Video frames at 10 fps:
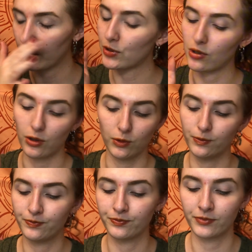So
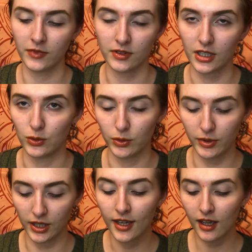it would
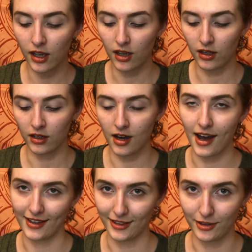be
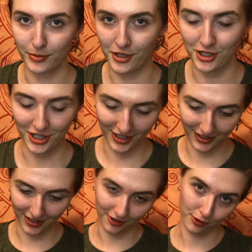highly
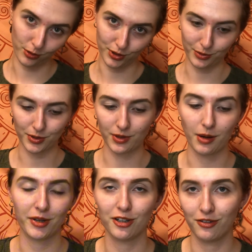appreciated if you would
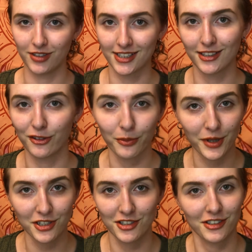subscribe, but obviously no
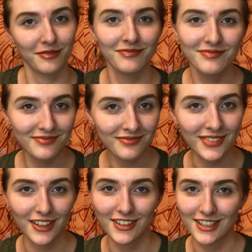pressure.
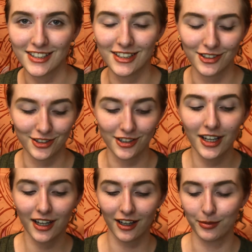If this is not your
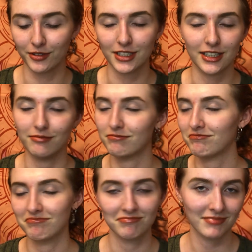cup of tea,
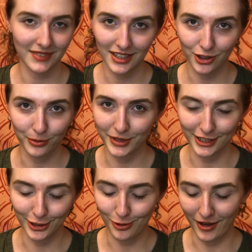
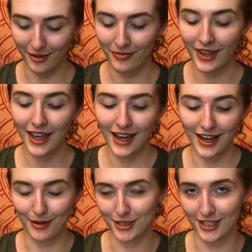completely okay.
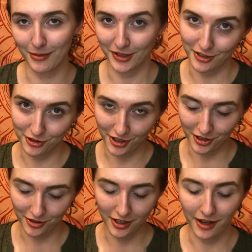I'm just happy that you're here
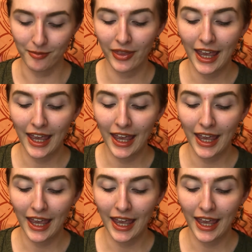today.